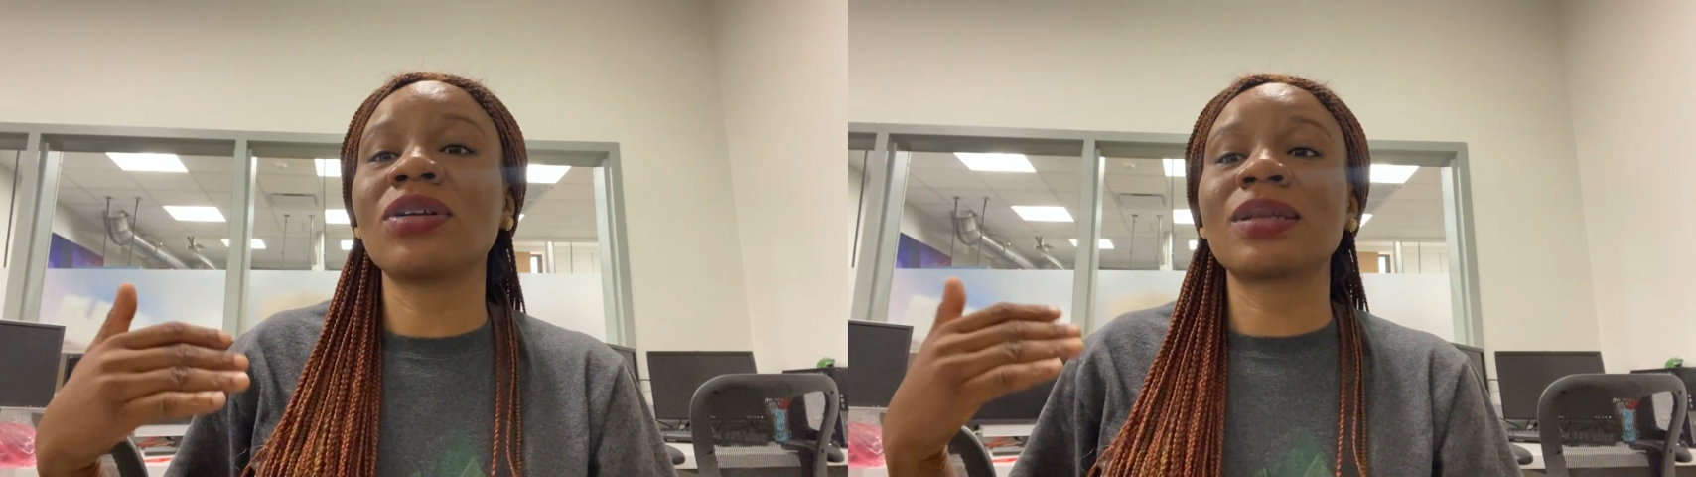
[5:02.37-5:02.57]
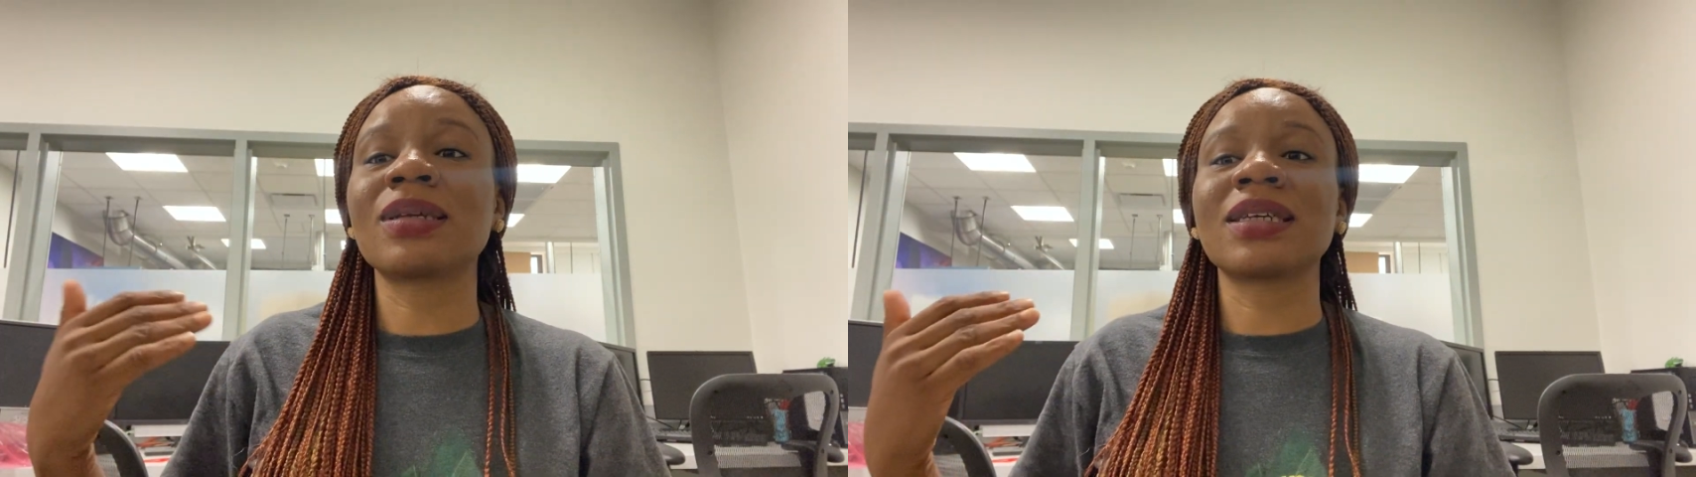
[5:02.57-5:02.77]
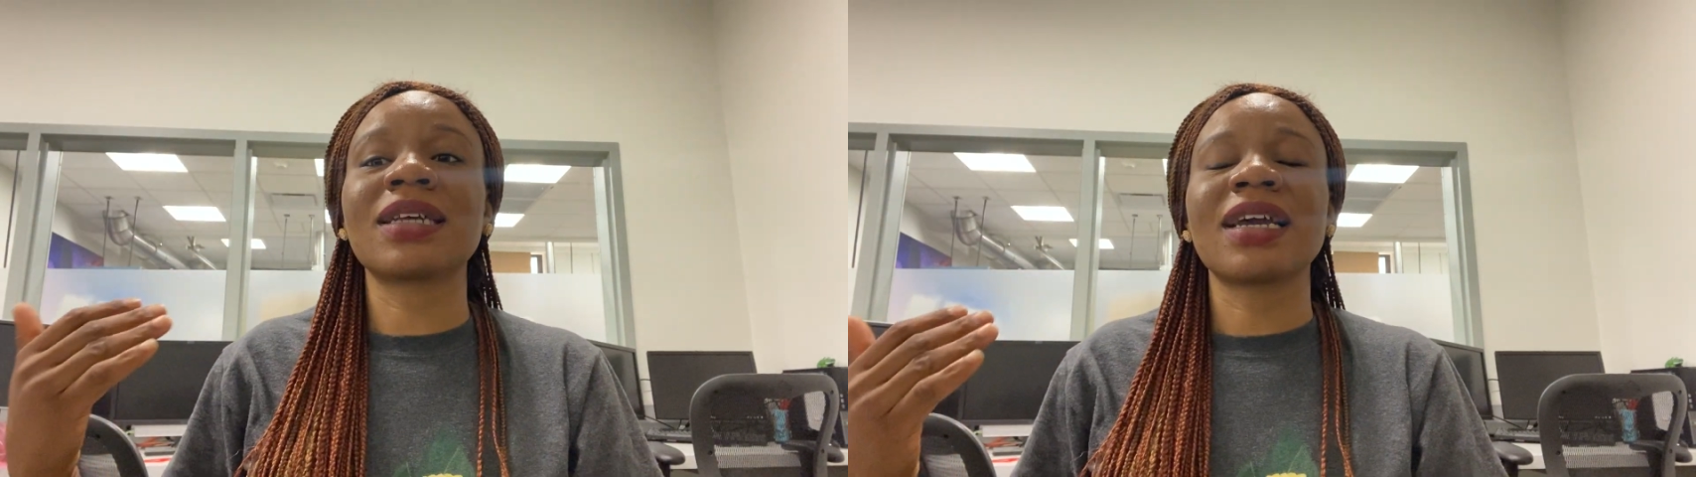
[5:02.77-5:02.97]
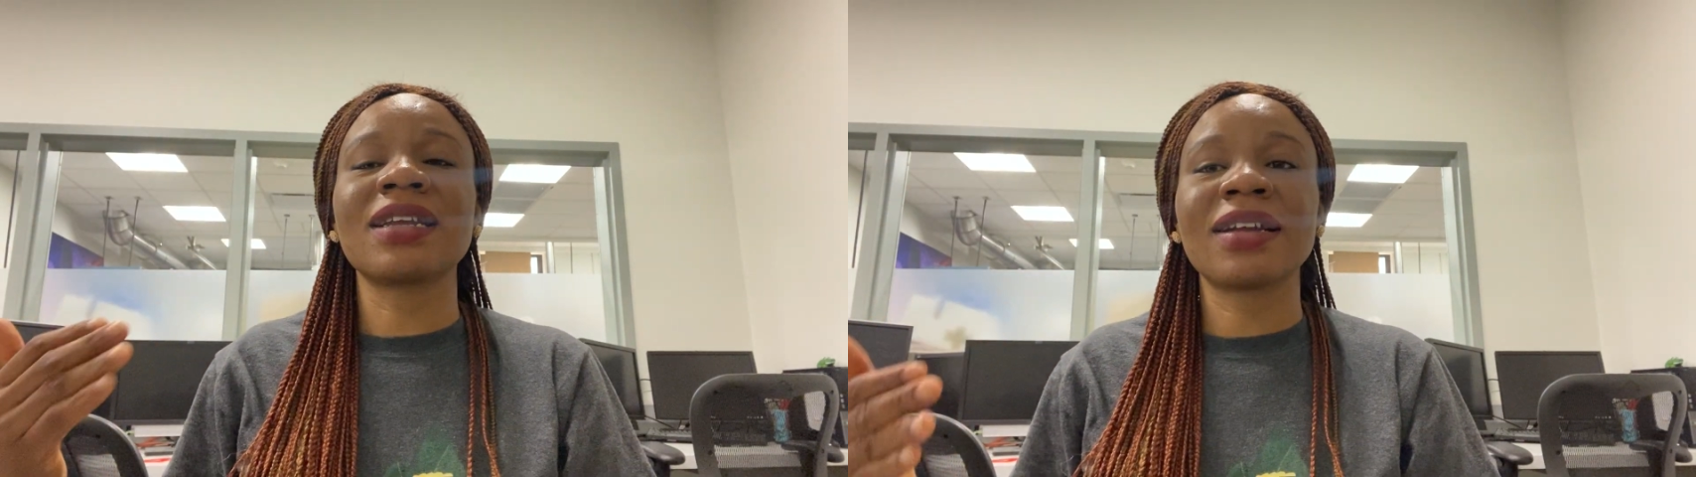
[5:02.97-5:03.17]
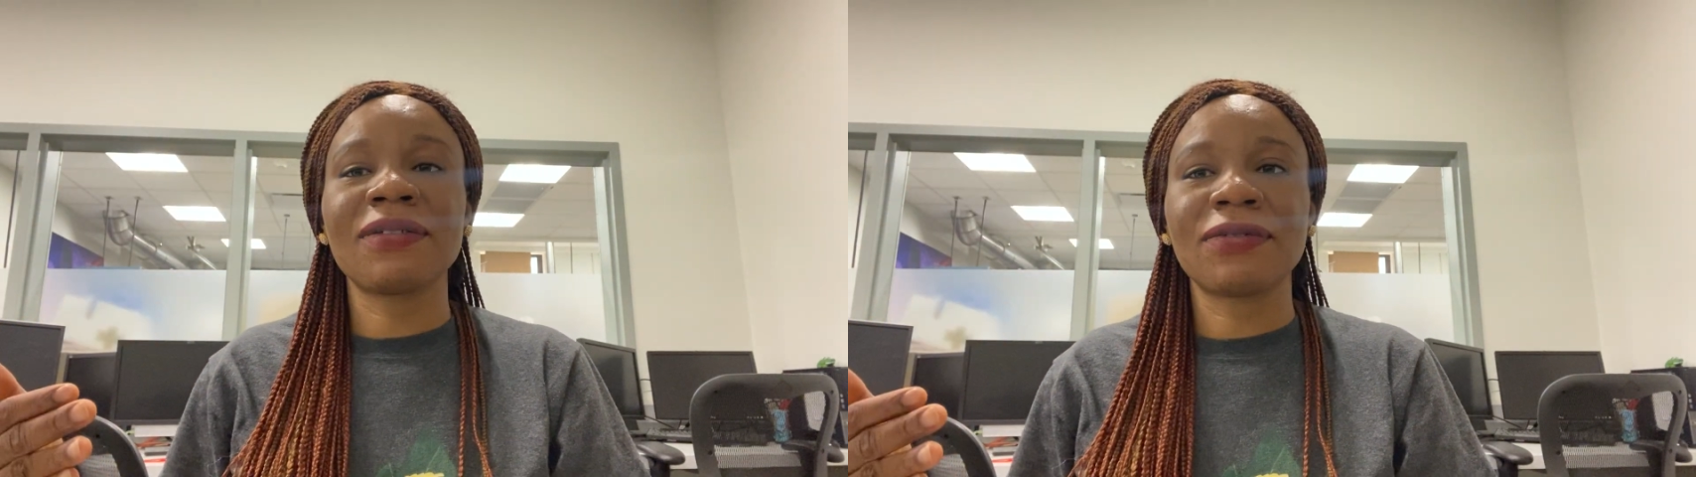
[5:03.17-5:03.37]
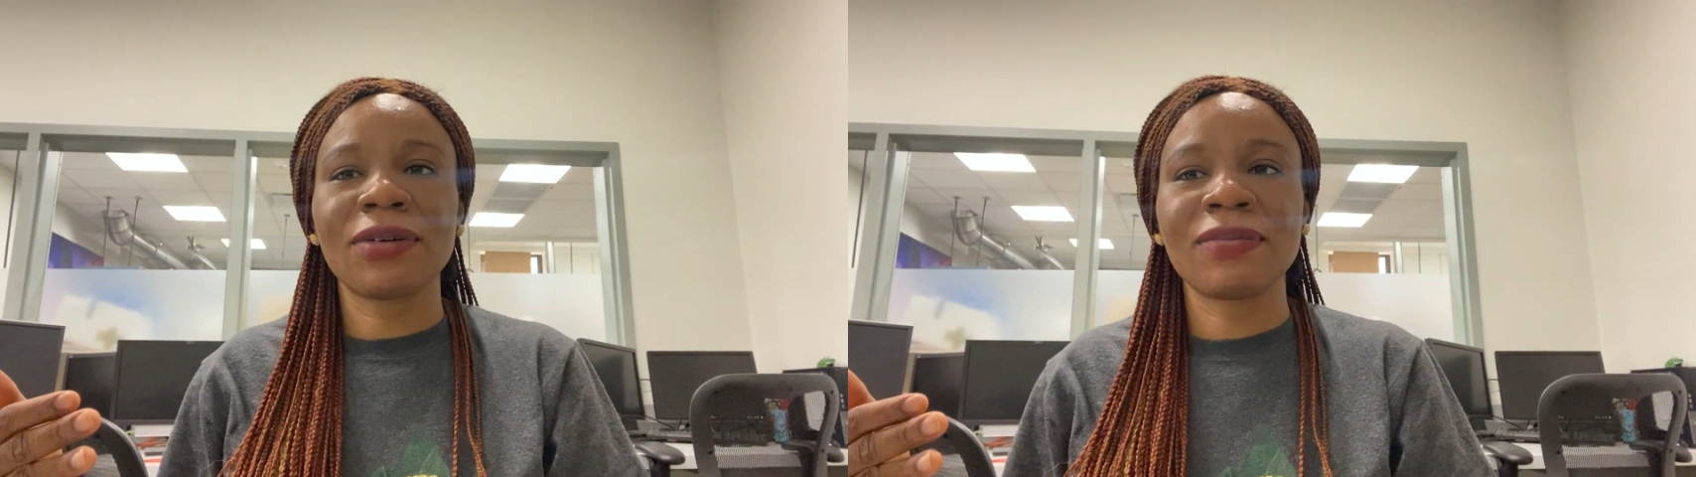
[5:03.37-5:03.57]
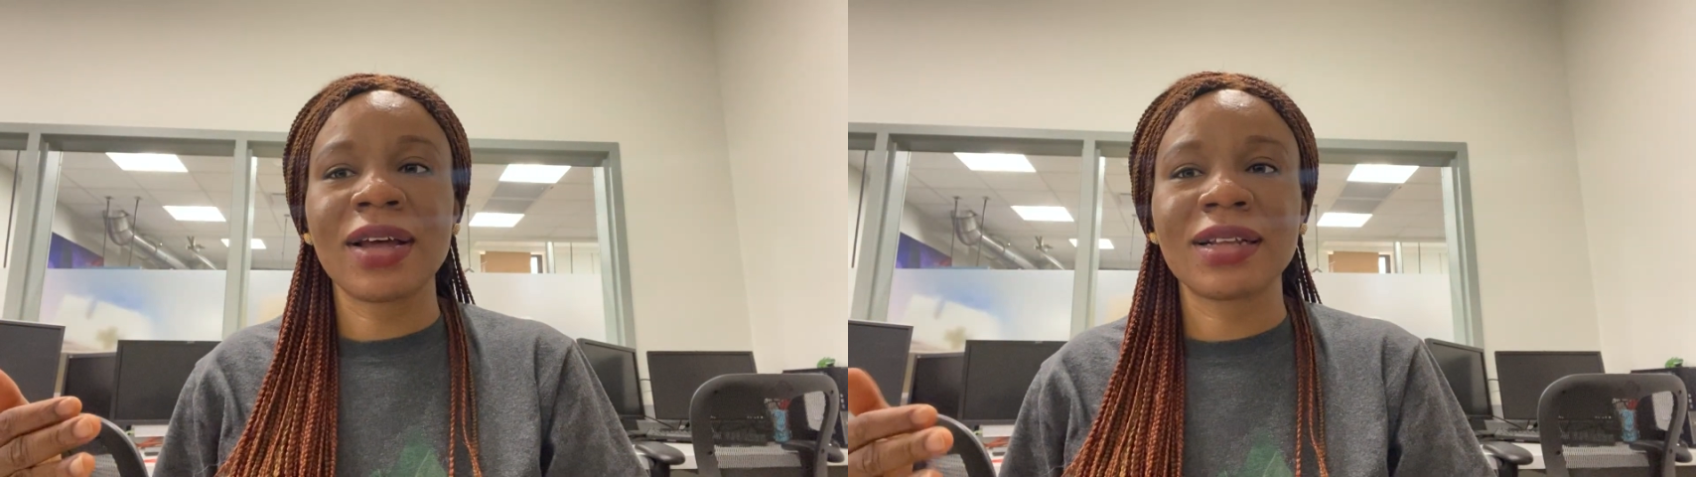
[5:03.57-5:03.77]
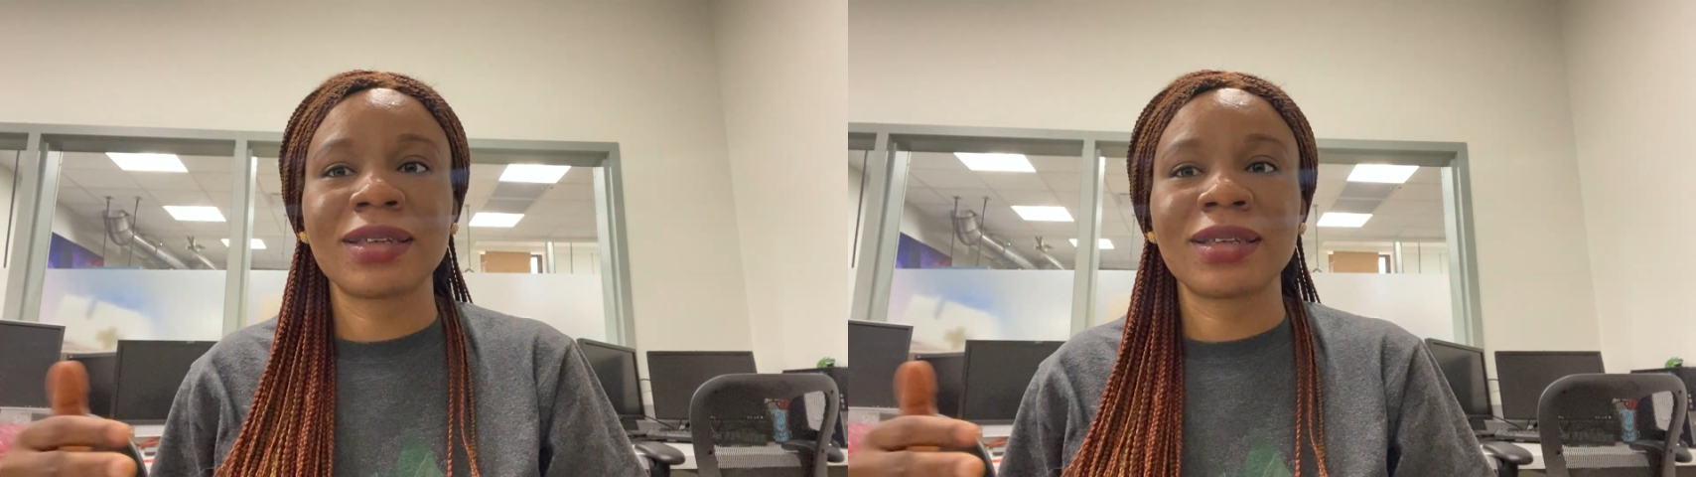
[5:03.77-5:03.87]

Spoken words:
things that he needed from that